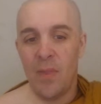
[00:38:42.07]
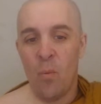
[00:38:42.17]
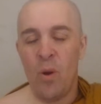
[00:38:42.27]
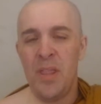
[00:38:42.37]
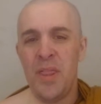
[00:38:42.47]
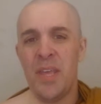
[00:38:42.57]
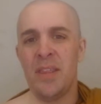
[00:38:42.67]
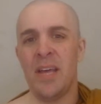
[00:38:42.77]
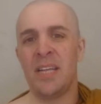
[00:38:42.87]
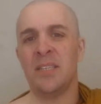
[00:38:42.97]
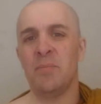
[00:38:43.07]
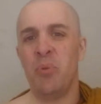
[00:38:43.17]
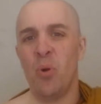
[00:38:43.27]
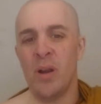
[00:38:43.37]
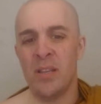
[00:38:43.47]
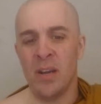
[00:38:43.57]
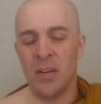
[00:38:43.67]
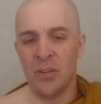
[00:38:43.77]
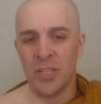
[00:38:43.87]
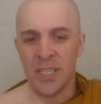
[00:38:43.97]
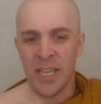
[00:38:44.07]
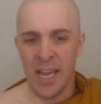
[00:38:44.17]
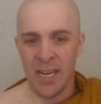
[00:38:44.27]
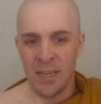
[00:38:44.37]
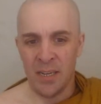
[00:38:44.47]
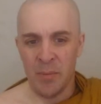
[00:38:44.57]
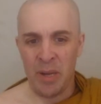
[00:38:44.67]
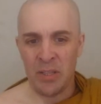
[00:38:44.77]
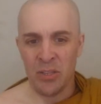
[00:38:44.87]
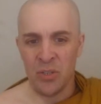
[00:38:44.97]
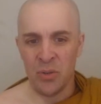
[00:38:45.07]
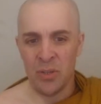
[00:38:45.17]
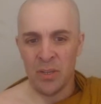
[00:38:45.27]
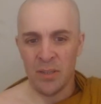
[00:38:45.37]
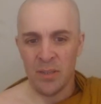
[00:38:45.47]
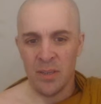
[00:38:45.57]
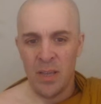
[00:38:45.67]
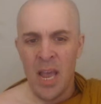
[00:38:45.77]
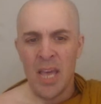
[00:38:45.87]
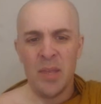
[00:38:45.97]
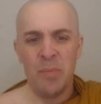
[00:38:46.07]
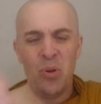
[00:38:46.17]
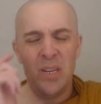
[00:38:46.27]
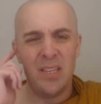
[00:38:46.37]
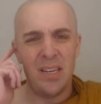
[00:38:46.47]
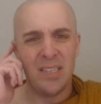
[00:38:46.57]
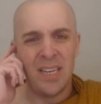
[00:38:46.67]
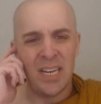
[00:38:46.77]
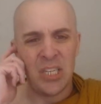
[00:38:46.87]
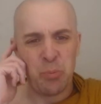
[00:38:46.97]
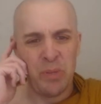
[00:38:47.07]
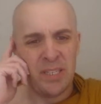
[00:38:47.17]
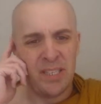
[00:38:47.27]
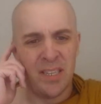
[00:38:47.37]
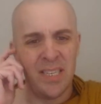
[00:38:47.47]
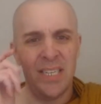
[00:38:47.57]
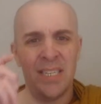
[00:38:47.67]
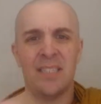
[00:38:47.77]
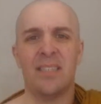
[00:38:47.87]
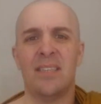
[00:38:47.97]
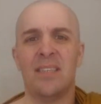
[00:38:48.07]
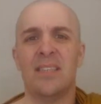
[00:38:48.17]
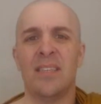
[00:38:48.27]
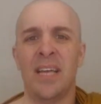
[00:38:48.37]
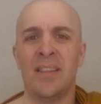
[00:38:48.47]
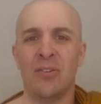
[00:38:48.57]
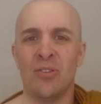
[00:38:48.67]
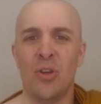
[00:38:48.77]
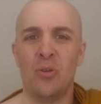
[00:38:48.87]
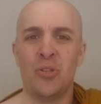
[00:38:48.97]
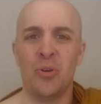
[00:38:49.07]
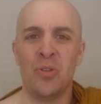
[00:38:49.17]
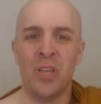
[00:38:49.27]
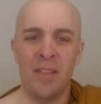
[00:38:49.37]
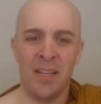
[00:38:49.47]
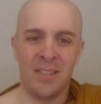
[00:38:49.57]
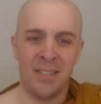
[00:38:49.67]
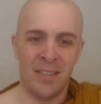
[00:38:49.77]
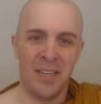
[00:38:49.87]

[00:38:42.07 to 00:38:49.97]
one thing that's important to understand about the suttas, and the Buddha doesn't explicitly, like, there's no sutta that's